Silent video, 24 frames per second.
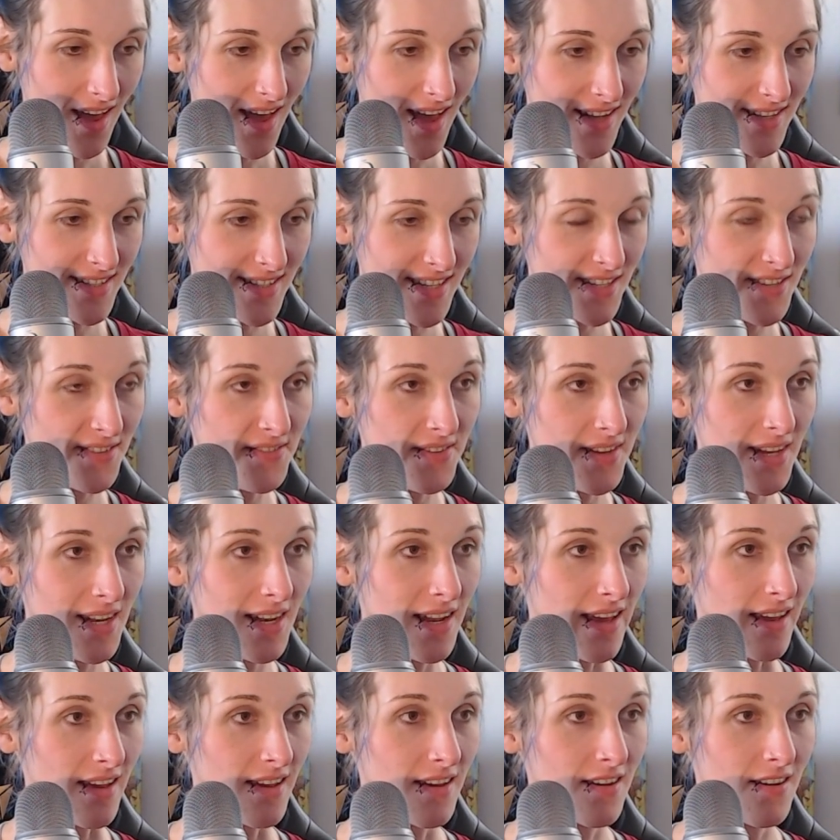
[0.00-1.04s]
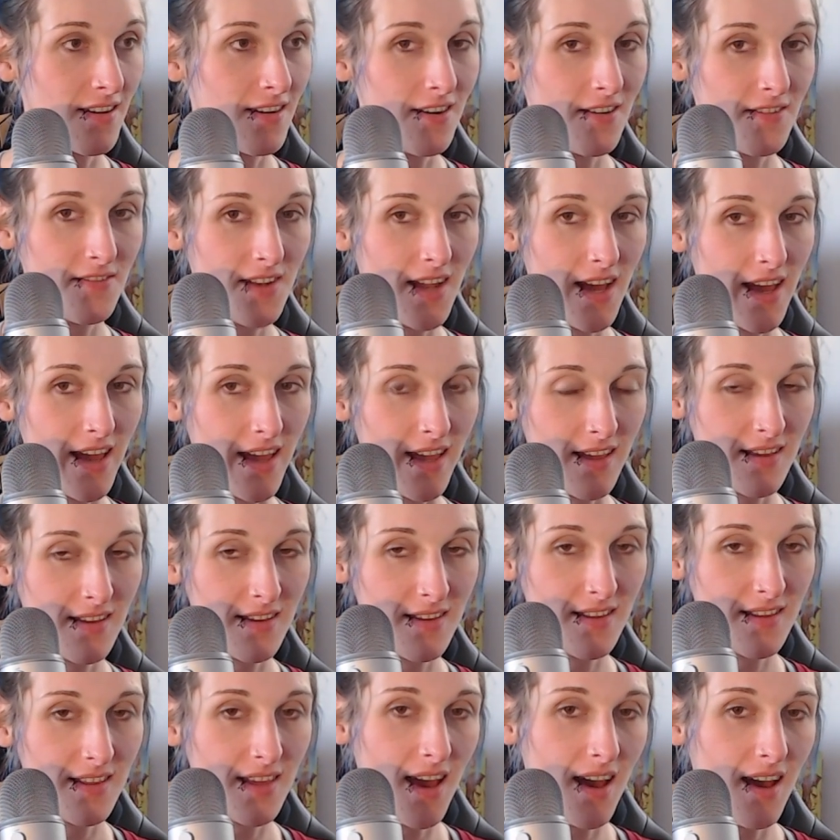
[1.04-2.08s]
this feeling of like,
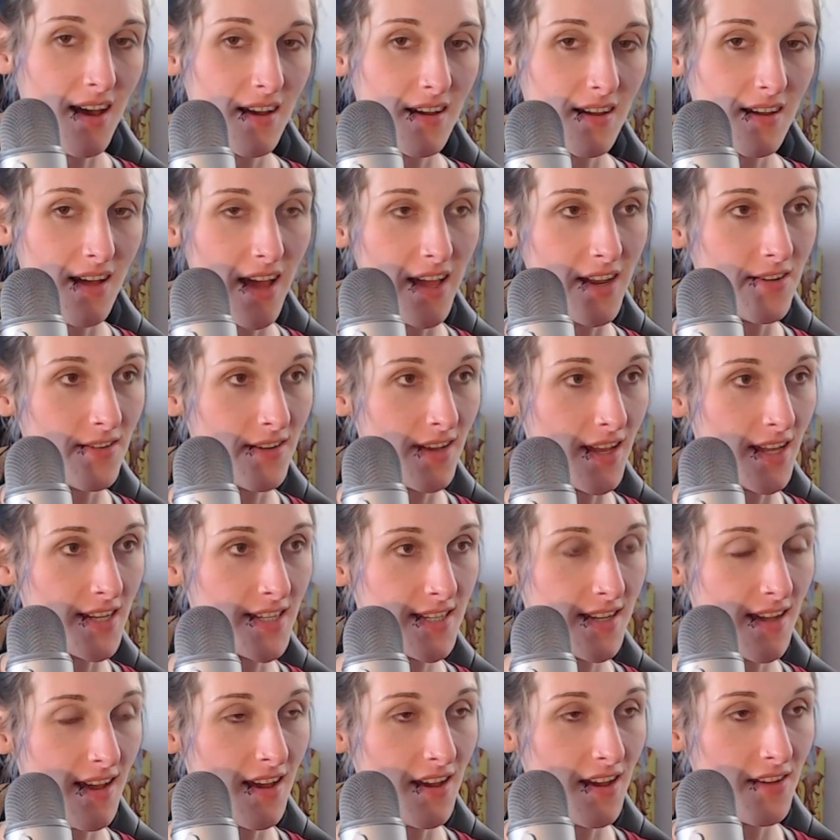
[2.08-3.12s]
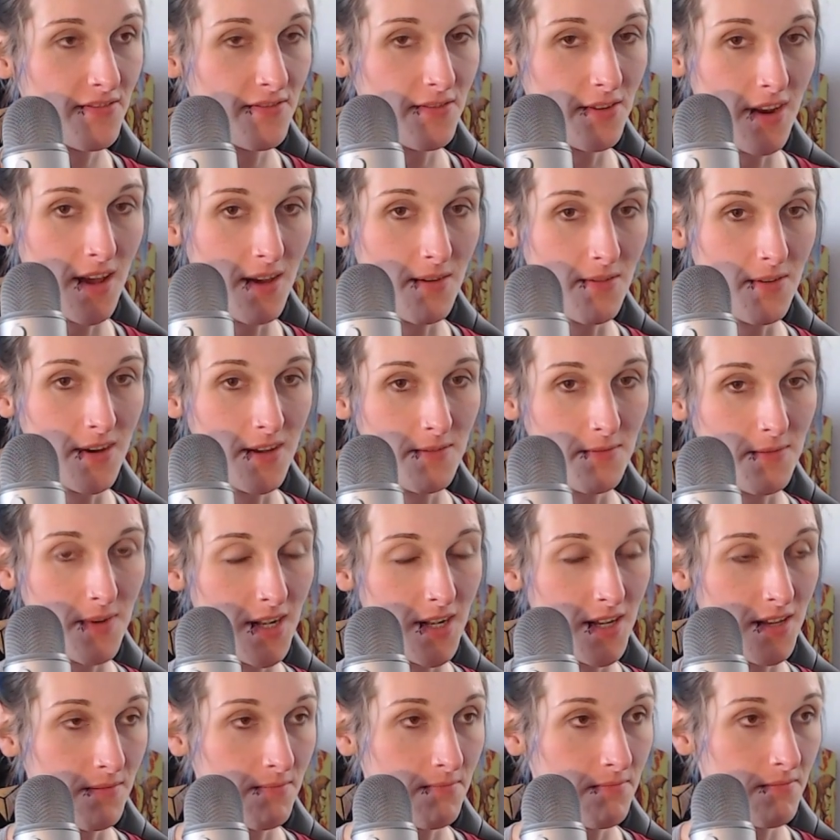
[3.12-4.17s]
yeah, I don't get to have what I want while
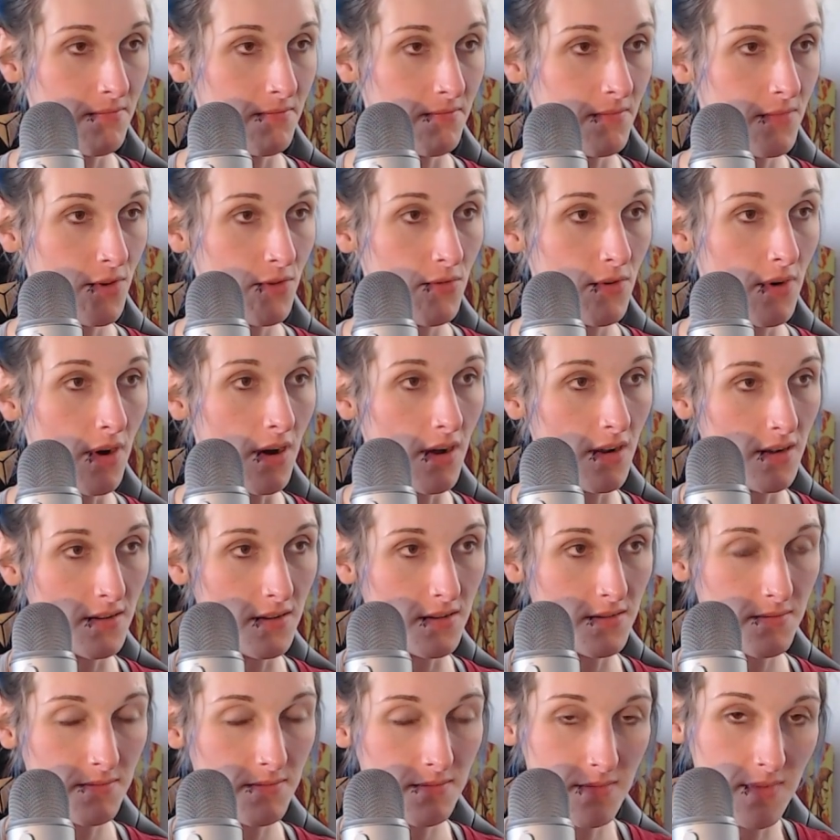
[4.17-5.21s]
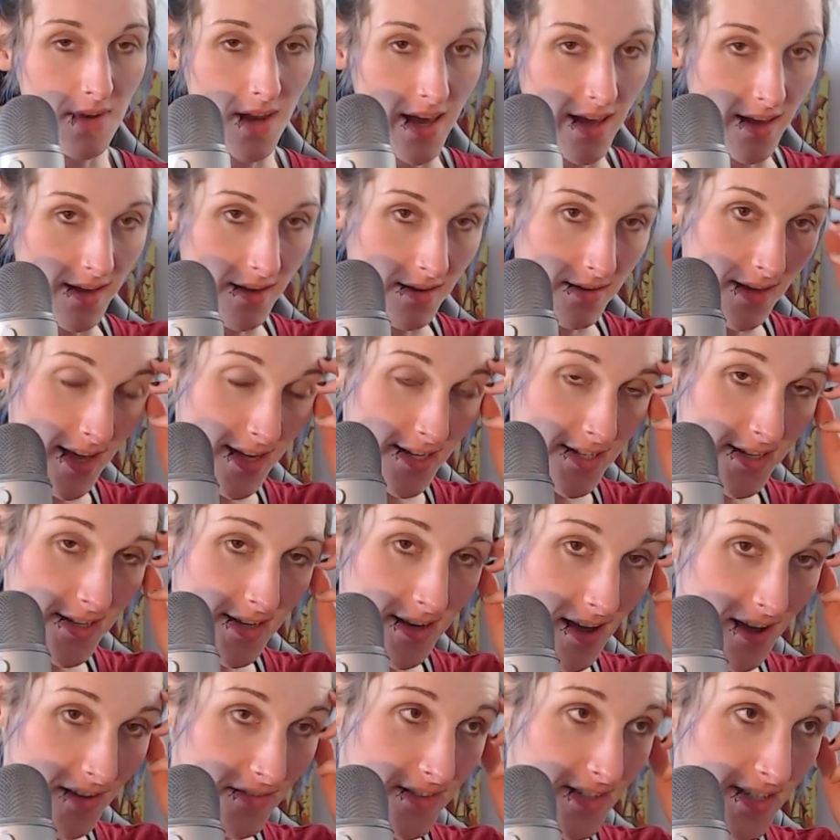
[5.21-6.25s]
you all like get to
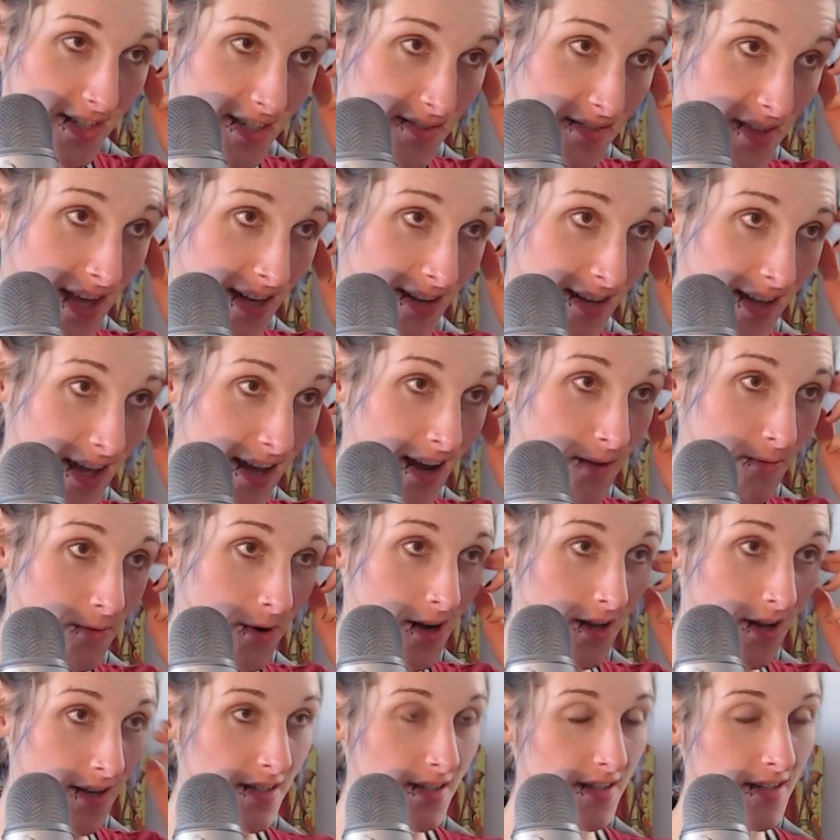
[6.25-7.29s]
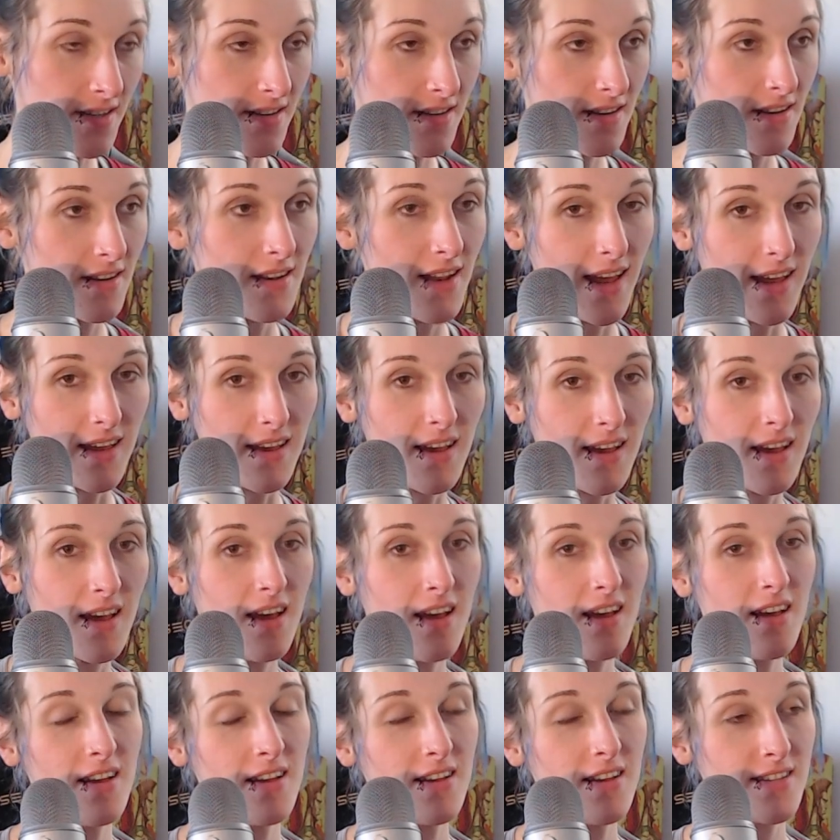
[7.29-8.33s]
have this thing that I want. Like
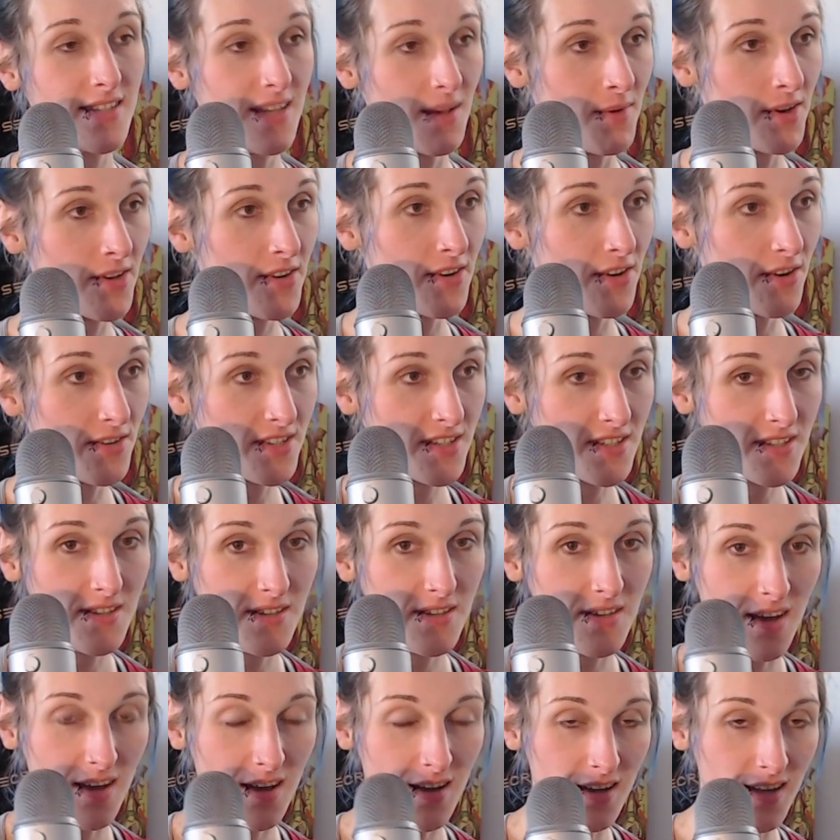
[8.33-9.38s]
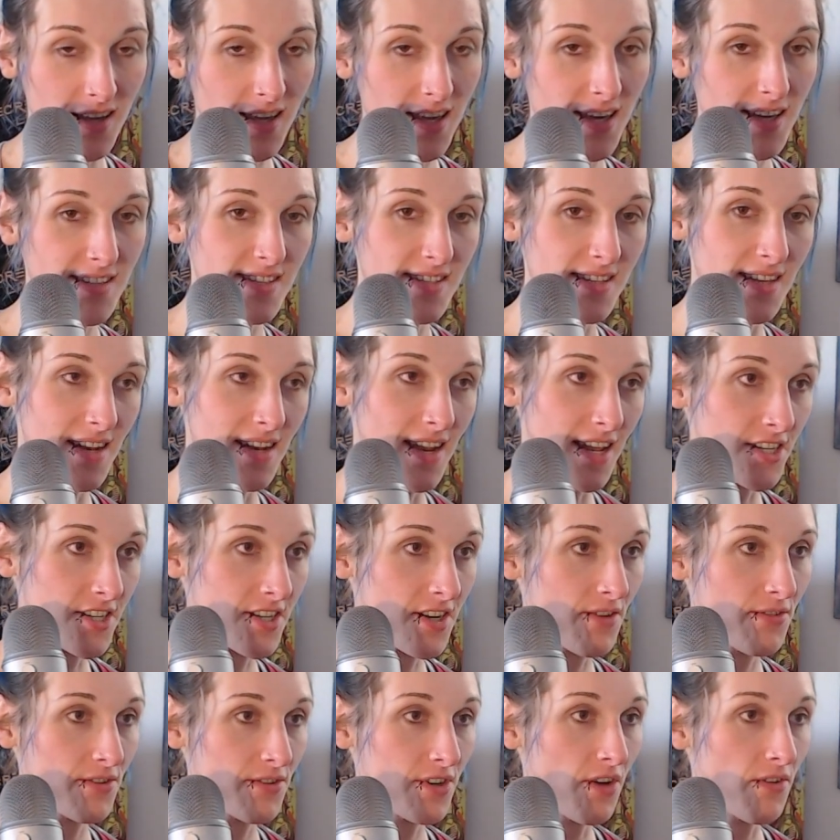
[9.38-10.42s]
some of those kids in that
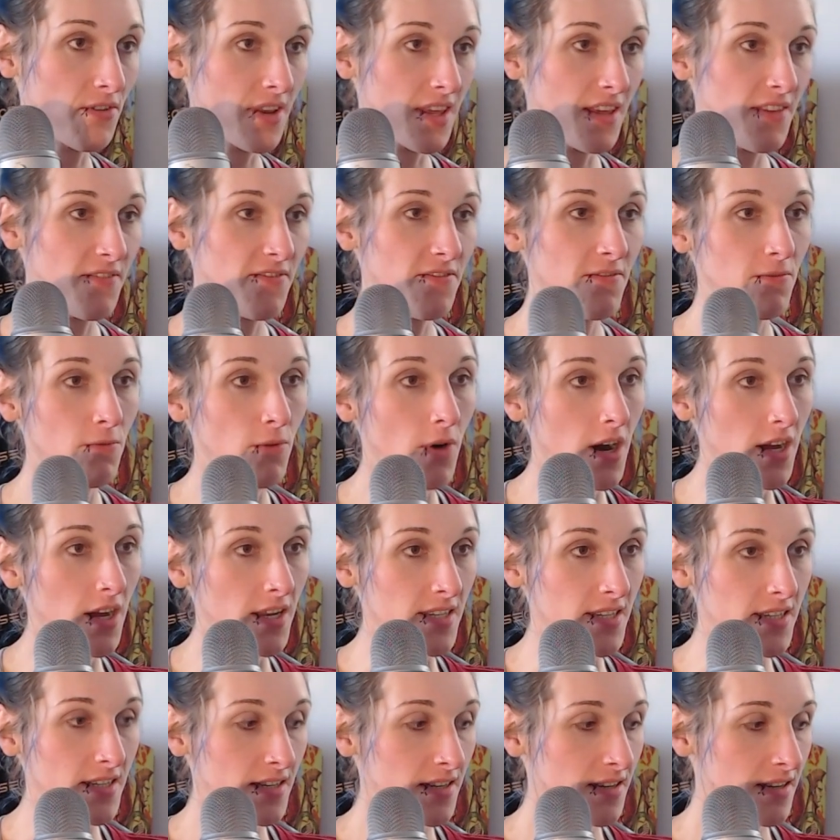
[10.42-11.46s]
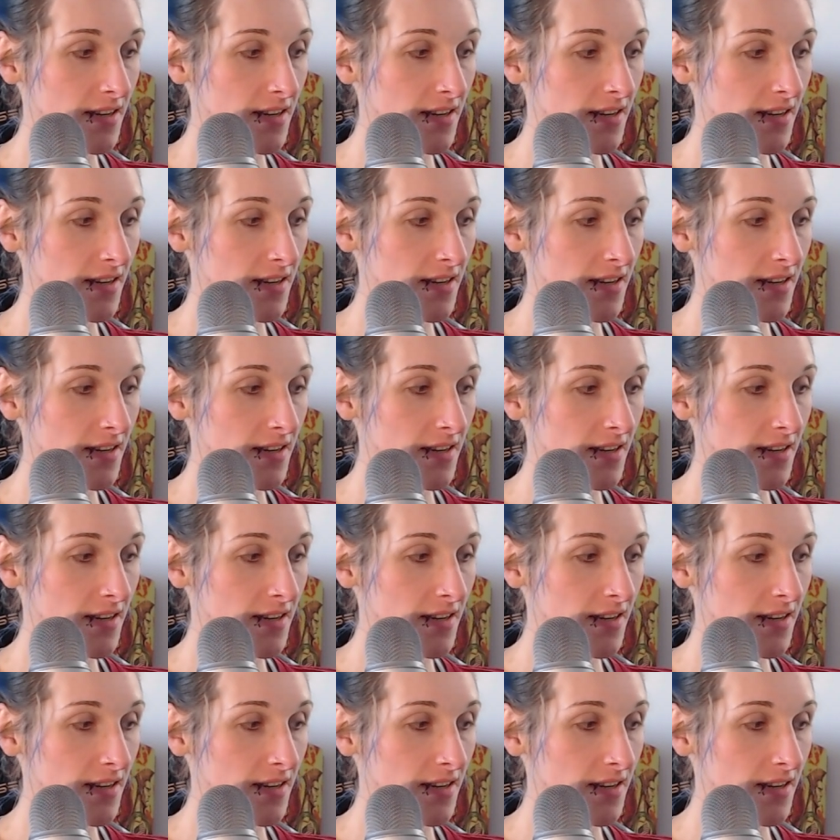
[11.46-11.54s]
show don't even want